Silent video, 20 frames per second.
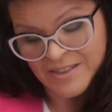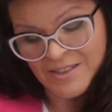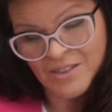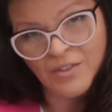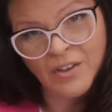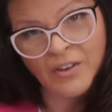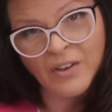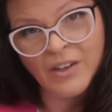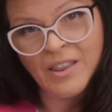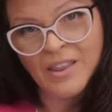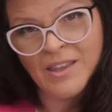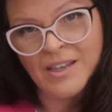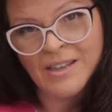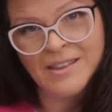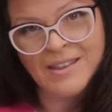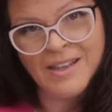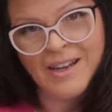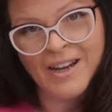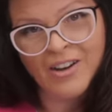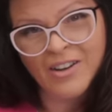it's very
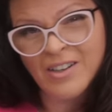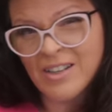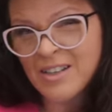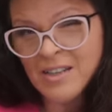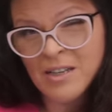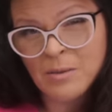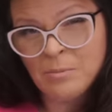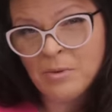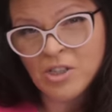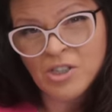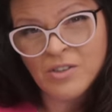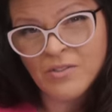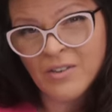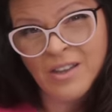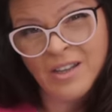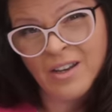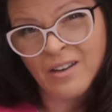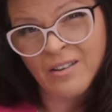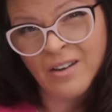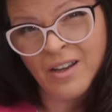thin there. I didn't need much of it
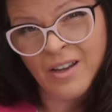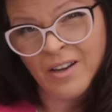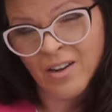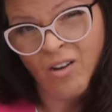there at